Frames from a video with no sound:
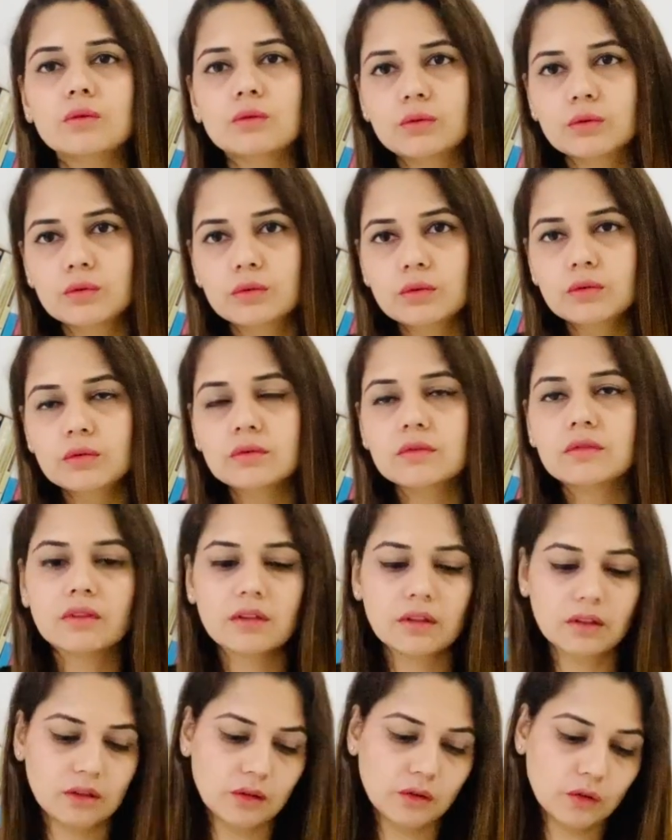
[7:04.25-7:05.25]
où
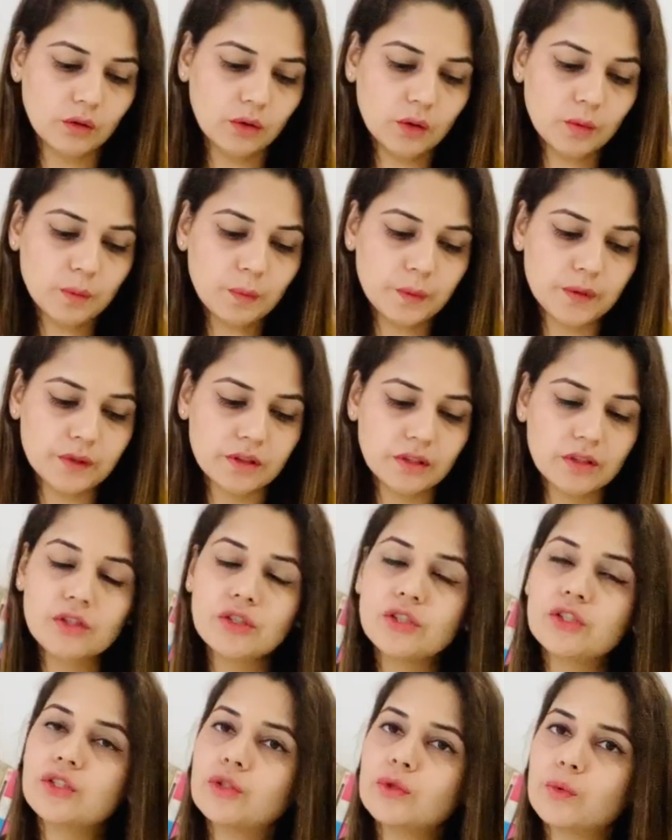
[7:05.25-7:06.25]
on peut
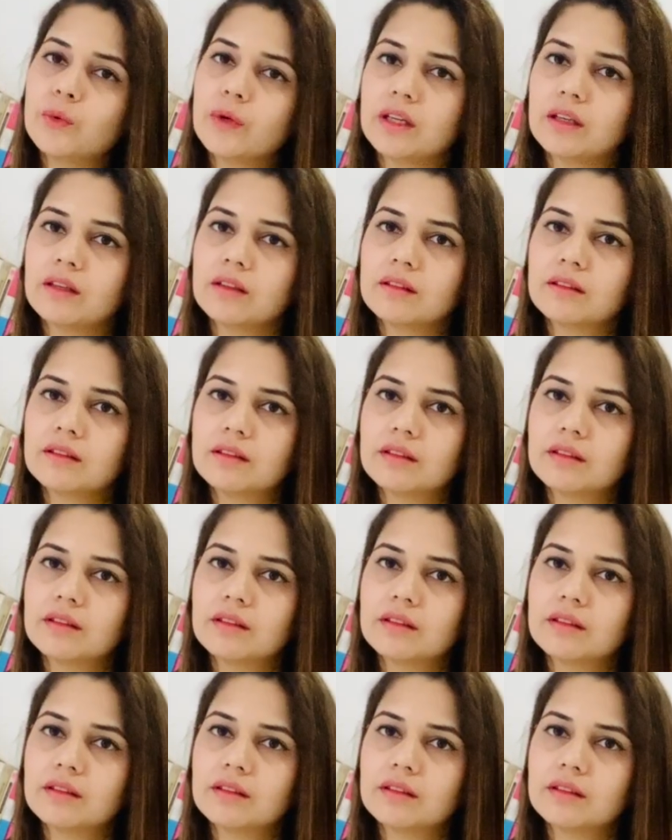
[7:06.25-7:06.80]
jouer.